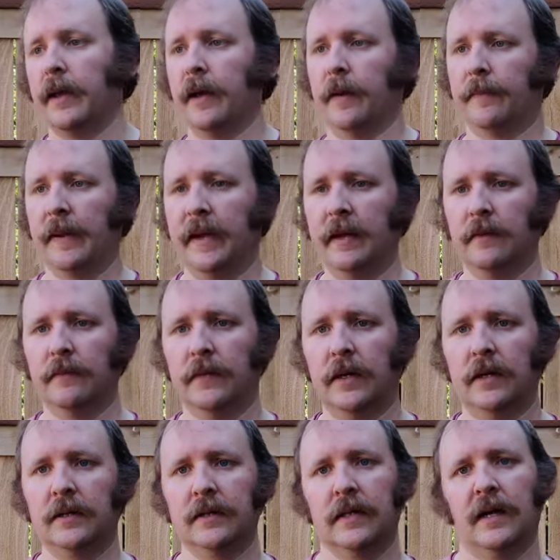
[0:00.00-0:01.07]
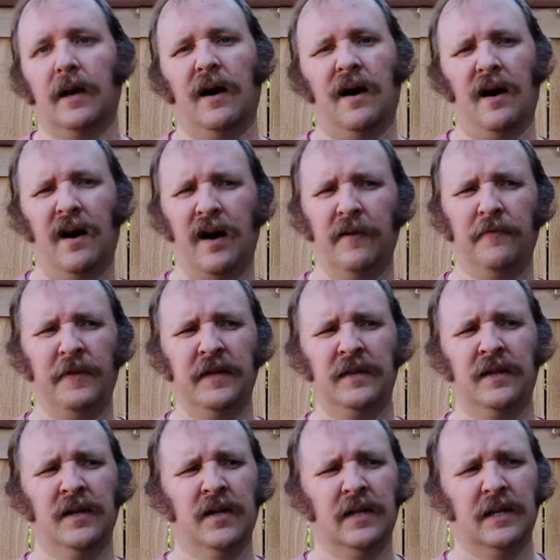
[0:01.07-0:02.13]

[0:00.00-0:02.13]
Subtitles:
A pale malt often